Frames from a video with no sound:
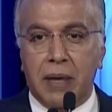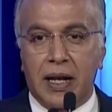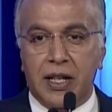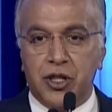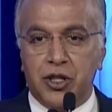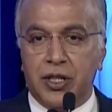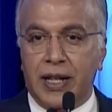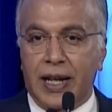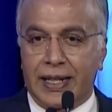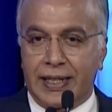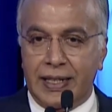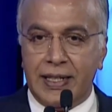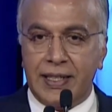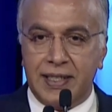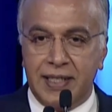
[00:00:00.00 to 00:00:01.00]
Managing
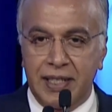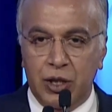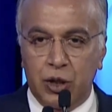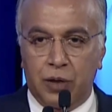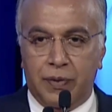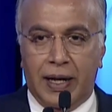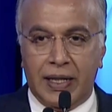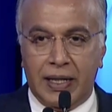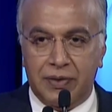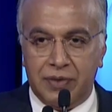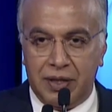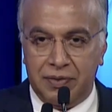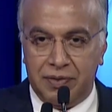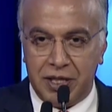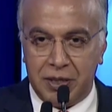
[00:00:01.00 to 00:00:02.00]
Director and CEO of
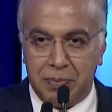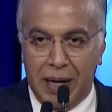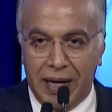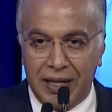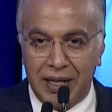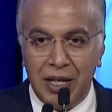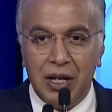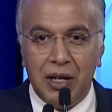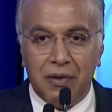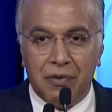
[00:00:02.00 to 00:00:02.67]
IDFC First Bank,